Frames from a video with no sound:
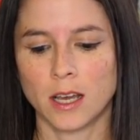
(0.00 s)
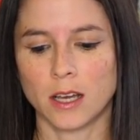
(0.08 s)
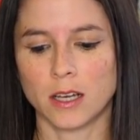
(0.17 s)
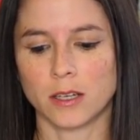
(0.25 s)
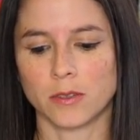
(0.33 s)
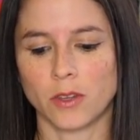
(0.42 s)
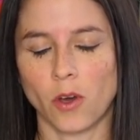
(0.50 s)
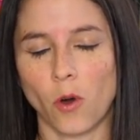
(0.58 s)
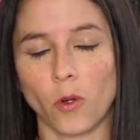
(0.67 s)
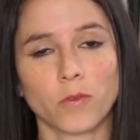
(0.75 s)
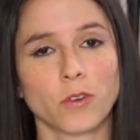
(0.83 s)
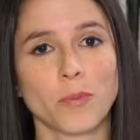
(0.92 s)
uh, the
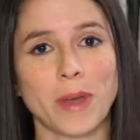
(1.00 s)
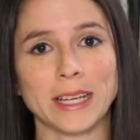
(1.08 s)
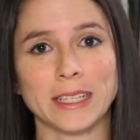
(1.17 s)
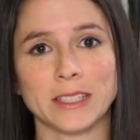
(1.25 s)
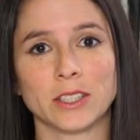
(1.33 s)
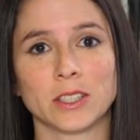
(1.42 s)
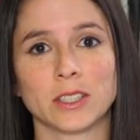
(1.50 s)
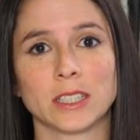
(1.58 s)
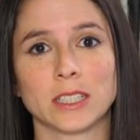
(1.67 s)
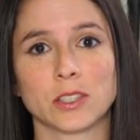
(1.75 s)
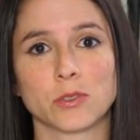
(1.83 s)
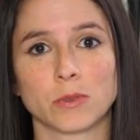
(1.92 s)
hole for my needle
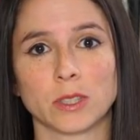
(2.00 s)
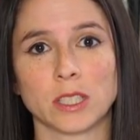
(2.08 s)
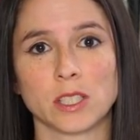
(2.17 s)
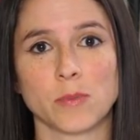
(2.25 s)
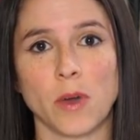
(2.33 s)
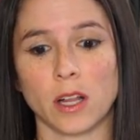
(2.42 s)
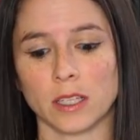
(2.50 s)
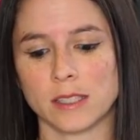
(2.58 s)
is really small.